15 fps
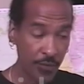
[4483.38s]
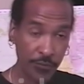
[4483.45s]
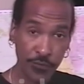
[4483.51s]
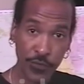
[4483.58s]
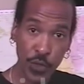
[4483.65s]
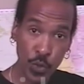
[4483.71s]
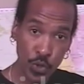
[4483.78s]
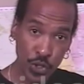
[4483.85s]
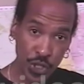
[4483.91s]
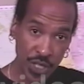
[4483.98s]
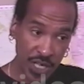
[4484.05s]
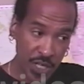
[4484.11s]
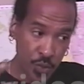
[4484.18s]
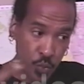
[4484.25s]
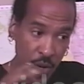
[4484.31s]
Fusion
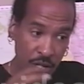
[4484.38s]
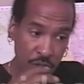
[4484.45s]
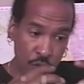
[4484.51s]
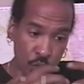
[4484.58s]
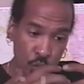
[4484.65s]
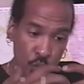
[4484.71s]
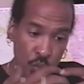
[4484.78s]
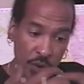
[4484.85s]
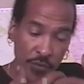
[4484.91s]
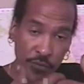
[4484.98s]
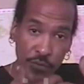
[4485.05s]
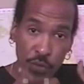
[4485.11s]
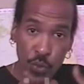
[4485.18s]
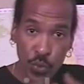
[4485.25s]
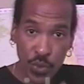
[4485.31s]
is when you
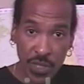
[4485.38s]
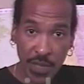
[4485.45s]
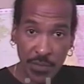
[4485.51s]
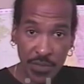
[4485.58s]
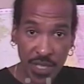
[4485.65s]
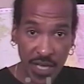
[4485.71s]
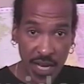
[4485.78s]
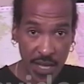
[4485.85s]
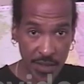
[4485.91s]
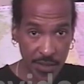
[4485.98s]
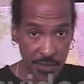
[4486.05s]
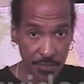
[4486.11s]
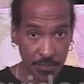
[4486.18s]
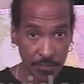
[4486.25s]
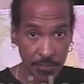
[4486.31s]
fuse them together.
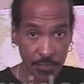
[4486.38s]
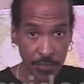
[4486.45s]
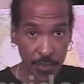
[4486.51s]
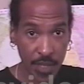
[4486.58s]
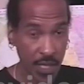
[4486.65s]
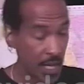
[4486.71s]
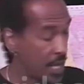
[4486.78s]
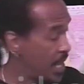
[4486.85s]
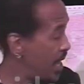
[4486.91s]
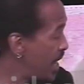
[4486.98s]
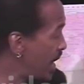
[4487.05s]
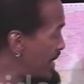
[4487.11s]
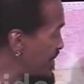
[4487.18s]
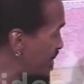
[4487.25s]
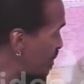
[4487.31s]

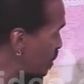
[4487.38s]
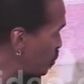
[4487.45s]
And this is